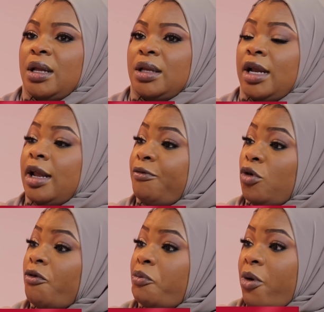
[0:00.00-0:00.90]
the
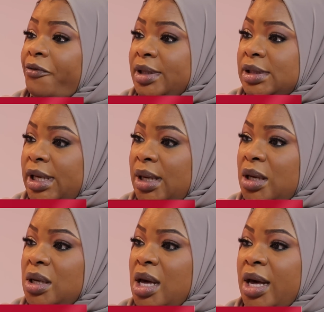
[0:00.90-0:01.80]
level of
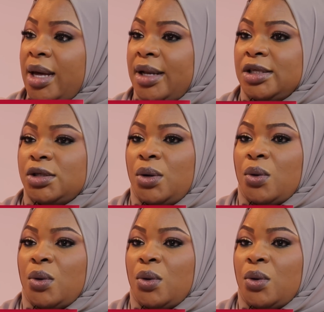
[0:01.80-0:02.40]
poverty and